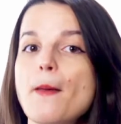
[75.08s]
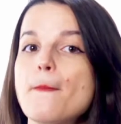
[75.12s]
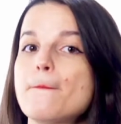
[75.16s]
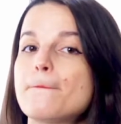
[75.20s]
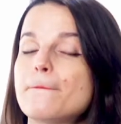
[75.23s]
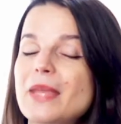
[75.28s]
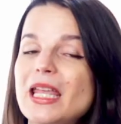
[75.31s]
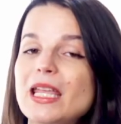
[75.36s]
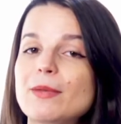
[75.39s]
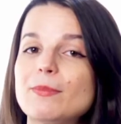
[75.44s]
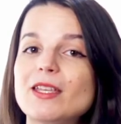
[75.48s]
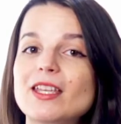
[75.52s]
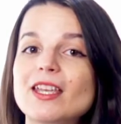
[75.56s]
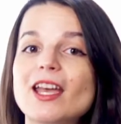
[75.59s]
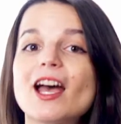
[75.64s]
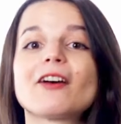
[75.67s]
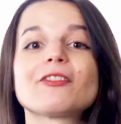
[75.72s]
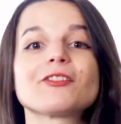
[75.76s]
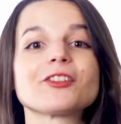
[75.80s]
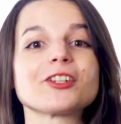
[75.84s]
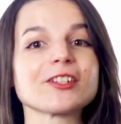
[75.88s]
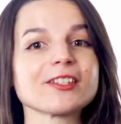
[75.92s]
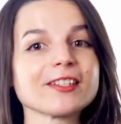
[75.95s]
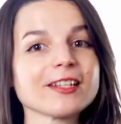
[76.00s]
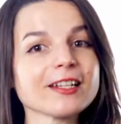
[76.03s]
Maybe
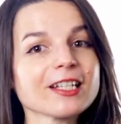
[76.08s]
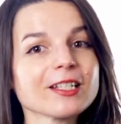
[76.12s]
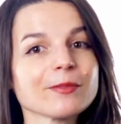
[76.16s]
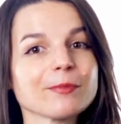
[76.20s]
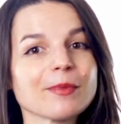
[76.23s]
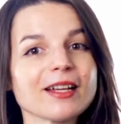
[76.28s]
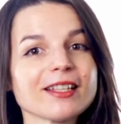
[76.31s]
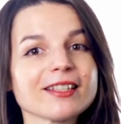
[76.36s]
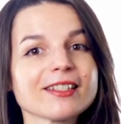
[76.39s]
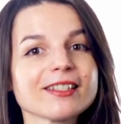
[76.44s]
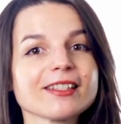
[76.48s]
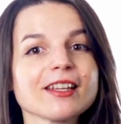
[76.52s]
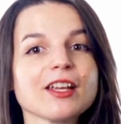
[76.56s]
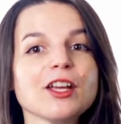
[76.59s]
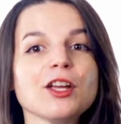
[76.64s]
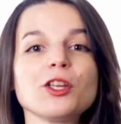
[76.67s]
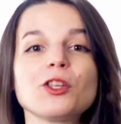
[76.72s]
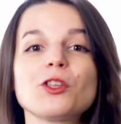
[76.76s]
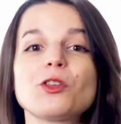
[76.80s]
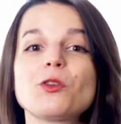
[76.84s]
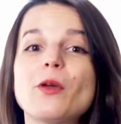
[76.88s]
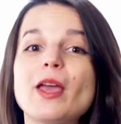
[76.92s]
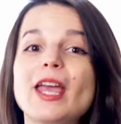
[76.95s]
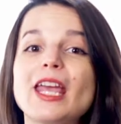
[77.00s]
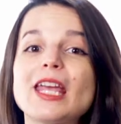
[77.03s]
after 6 months,
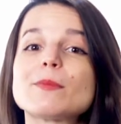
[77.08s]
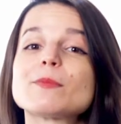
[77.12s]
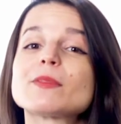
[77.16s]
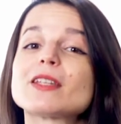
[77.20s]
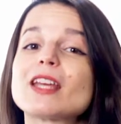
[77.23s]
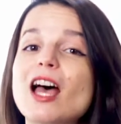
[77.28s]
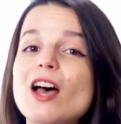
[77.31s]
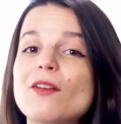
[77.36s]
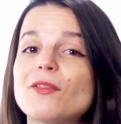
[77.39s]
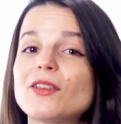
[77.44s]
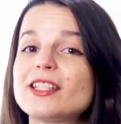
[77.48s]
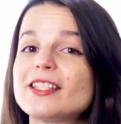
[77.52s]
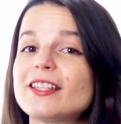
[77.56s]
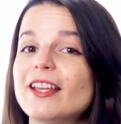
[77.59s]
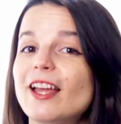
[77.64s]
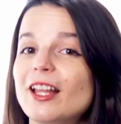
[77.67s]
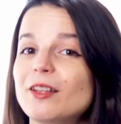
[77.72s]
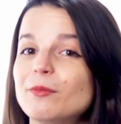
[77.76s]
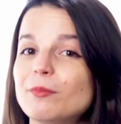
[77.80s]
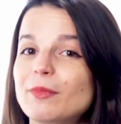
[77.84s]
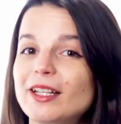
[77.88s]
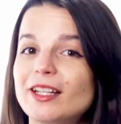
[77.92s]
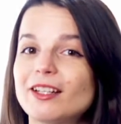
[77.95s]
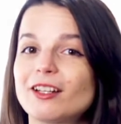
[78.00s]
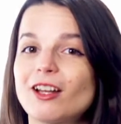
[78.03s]
you aim to have a
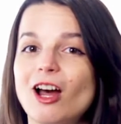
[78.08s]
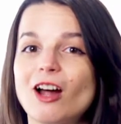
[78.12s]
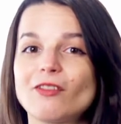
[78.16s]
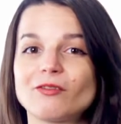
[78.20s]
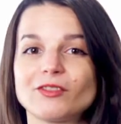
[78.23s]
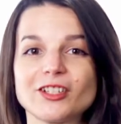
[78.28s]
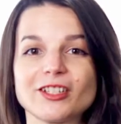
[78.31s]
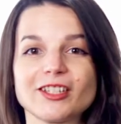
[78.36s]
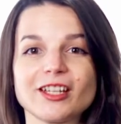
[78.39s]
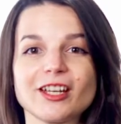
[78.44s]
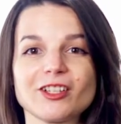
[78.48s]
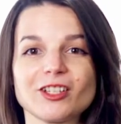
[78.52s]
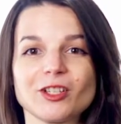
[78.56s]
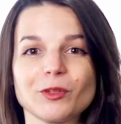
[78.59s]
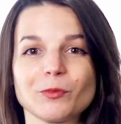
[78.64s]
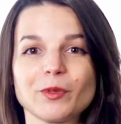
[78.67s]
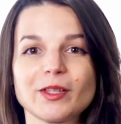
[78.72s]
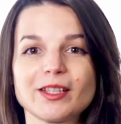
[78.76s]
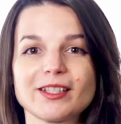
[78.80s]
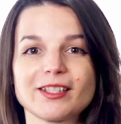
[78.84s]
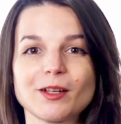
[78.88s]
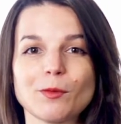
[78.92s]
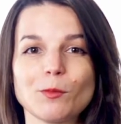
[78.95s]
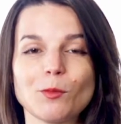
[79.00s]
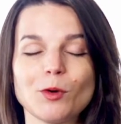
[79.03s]
10-minute conversation
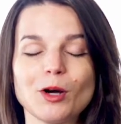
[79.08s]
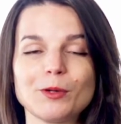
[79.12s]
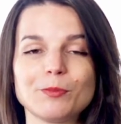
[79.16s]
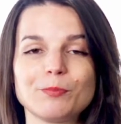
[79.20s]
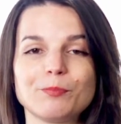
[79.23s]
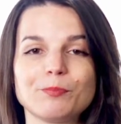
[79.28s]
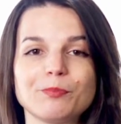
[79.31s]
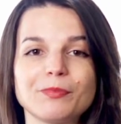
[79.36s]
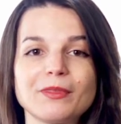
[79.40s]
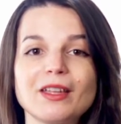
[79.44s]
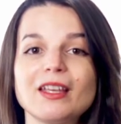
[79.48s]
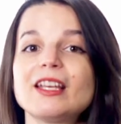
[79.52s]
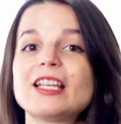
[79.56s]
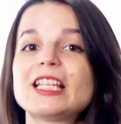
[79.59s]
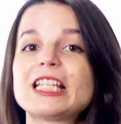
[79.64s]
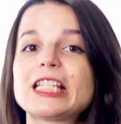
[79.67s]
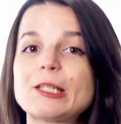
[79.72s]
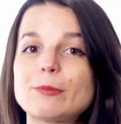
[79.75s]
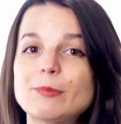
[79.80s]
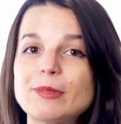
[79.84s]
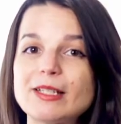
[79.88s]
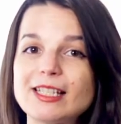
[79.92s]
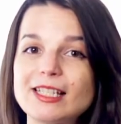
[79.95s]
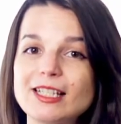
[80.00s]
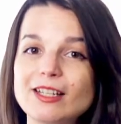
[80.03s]
with someone.
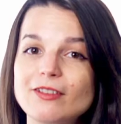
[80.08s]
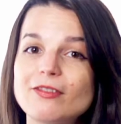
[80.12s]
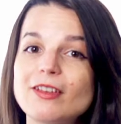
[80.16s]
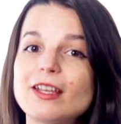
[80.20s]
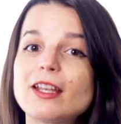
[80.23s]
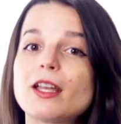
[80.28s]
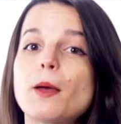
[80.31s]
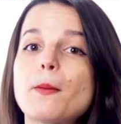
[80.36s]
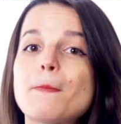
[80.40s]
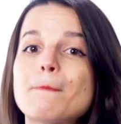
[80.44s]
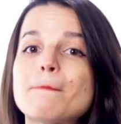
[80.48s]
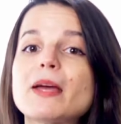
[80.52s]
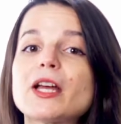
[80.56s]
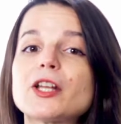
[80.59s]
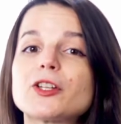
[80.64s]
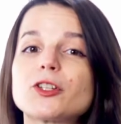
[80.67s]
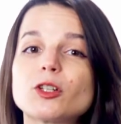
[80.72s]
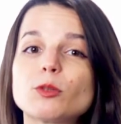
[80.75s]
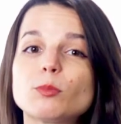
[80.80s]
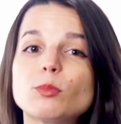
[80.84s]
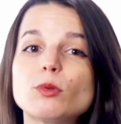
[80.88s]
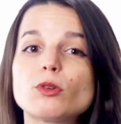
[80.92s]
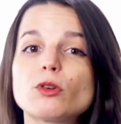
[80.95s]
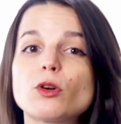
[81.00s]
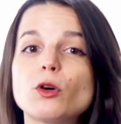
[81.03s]
Specific,
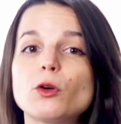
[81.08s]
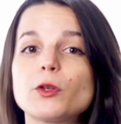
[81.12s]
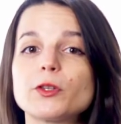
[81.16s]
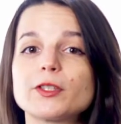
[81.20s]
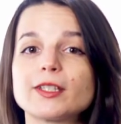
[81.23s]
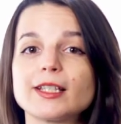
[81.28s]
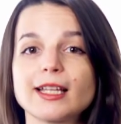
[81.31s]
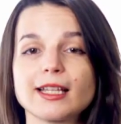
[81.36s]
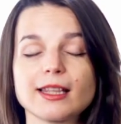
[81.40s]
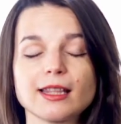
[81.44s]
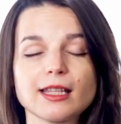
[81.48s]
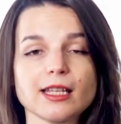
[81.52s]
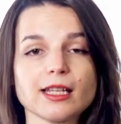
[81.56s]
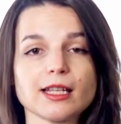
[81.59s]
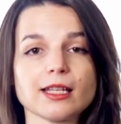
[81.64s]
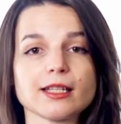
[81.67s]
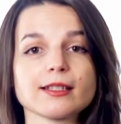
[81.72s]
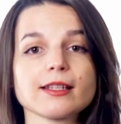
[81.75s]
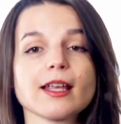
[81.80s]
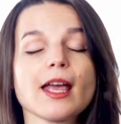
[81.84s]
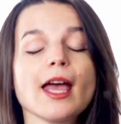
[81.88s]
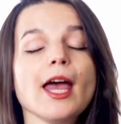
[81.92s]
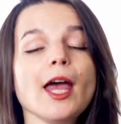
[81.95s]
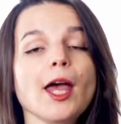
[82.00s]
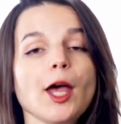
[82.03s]
measurable goals like these
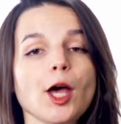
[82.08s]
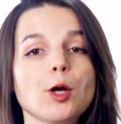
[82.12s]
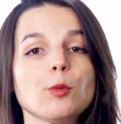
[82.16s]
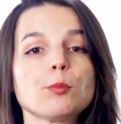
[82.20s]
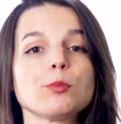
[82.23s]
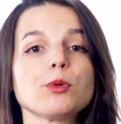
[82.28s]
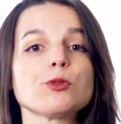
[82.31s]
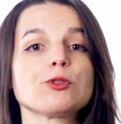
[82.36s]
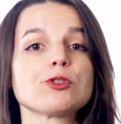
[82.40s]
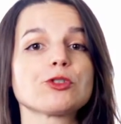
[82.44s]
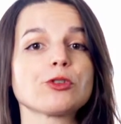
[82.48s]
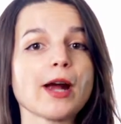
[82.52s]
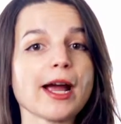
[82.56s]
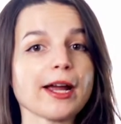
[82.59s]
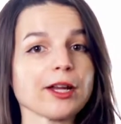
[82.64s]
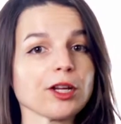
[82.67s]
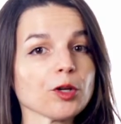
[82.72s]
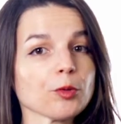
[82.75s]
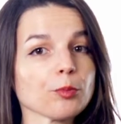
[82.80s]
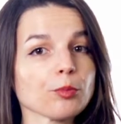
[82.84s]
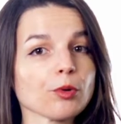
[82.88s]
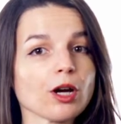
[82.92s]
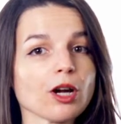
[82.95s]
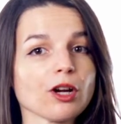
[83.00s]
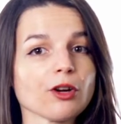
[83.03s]
help you track your
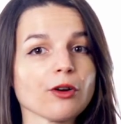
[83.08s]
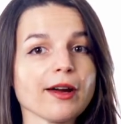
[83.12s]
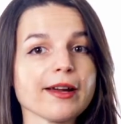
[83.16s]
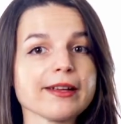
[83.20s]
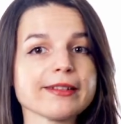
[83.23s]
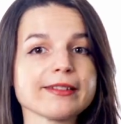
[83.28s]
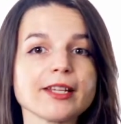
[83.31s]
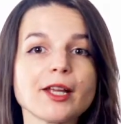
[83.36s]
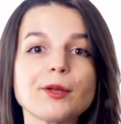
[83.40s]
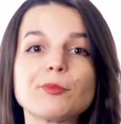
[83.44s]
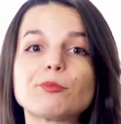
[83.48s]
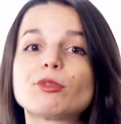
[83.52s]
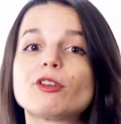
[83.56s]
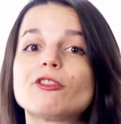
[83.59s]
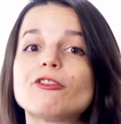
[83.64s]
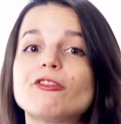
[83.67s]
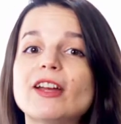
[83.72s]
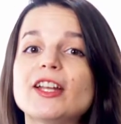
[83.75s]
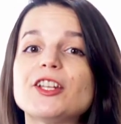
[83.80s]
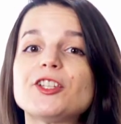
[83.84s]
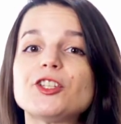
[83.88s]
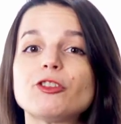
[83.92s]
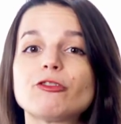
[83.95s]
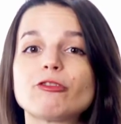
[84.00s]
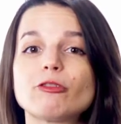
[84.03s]
progress and
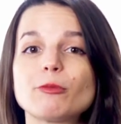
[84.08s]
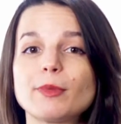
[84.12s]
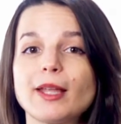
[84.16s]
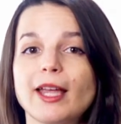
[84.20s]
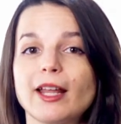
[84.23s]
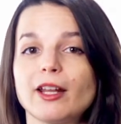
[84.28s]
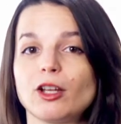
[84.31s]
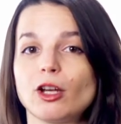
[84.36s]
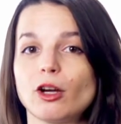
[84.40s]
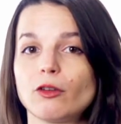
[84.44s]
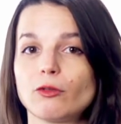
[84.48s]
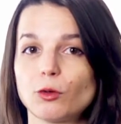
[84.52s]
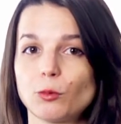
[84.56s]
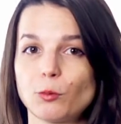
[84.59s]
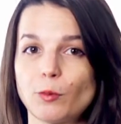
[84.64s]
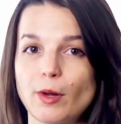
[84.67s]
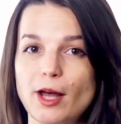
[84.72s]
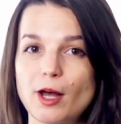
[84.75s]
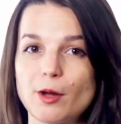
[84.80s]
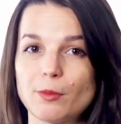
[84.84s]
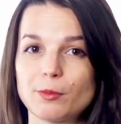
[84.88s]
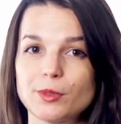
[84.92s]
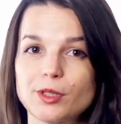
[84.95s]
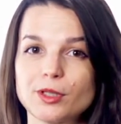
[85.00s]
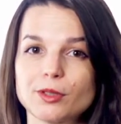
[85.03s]
prevent you from getting
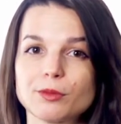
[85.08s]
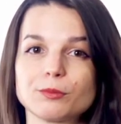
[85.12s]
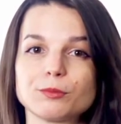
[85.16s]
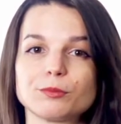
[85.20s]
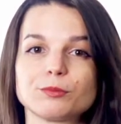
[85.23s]
overwhelmed.